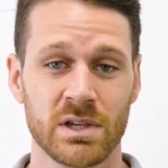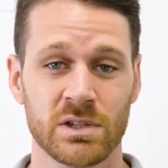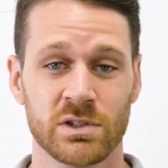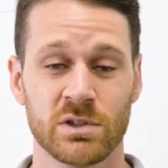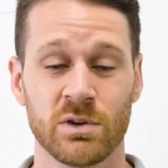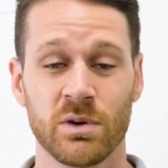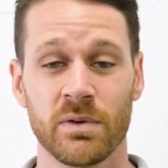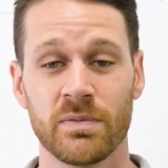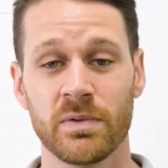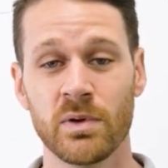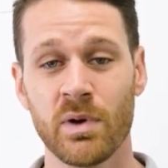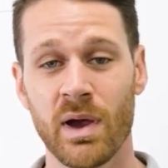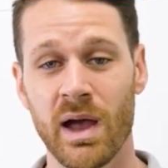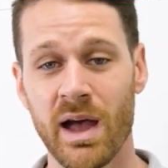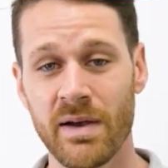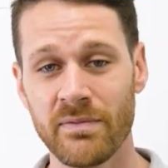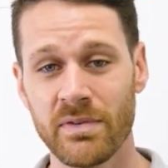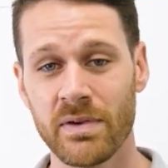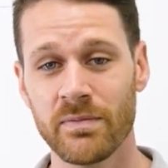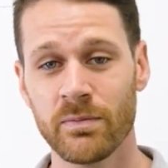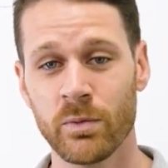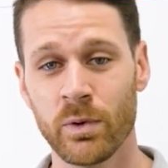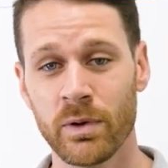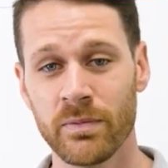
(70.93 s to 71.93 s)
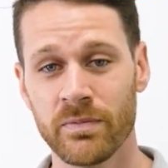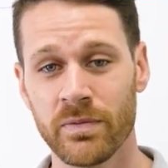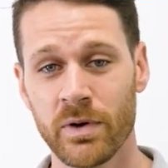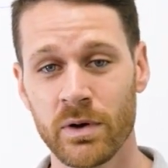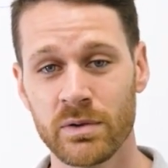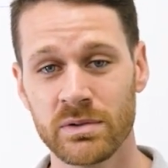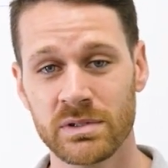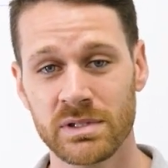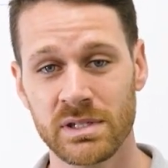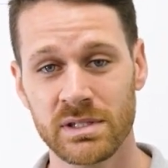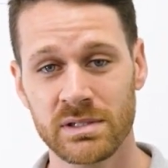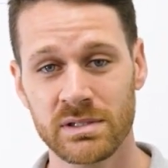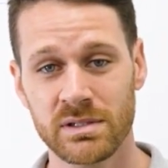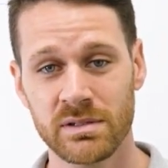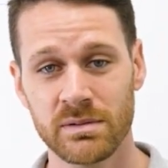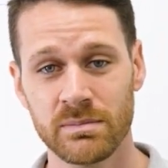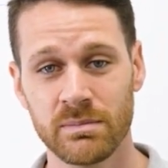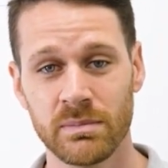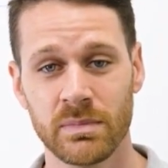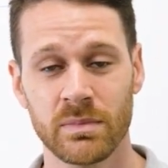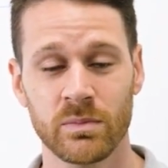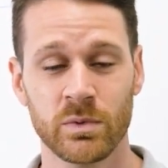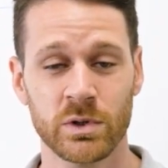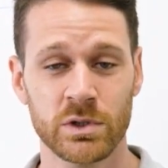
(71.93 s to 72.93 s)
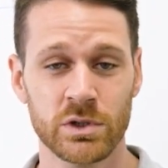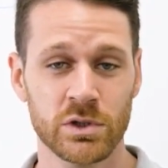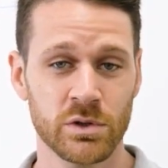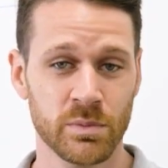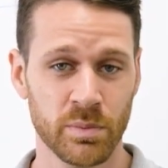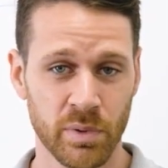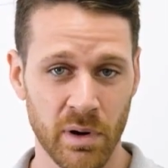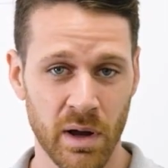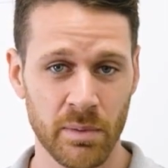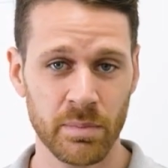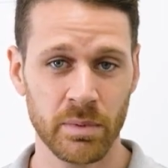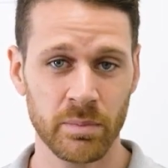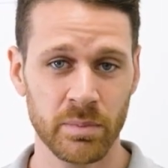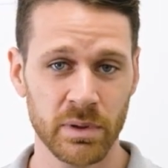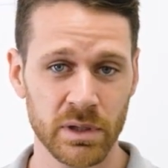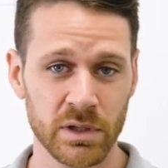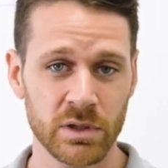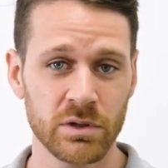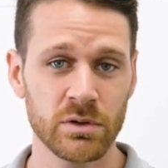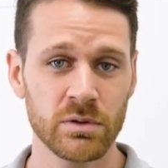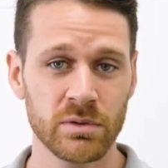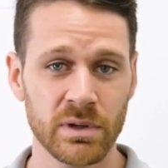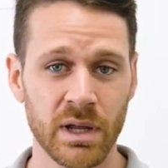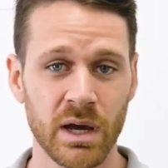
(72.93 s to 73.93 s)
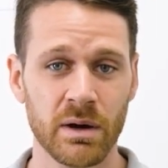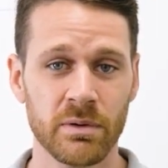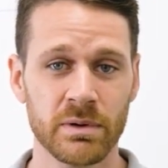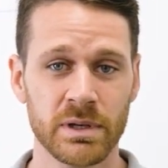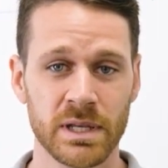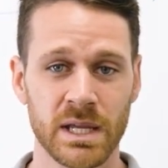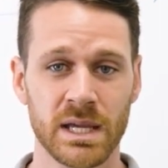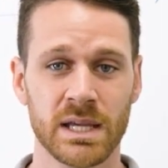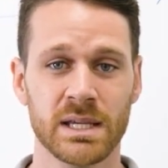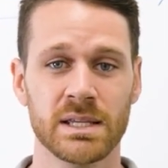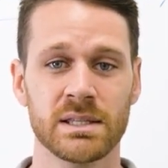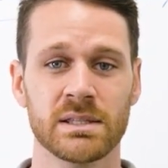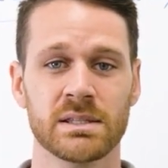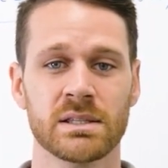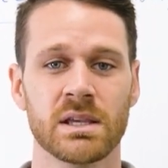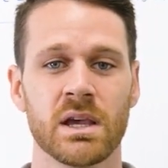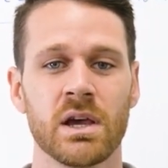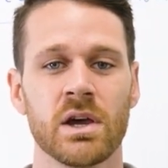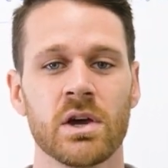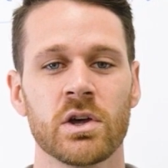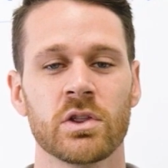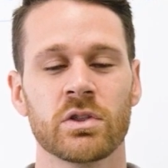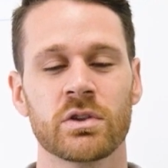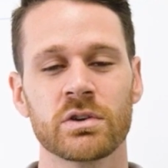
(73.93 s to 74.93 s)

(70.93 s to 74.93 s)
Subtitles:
So if you have a VoIP phone system, which you probably do nowadays,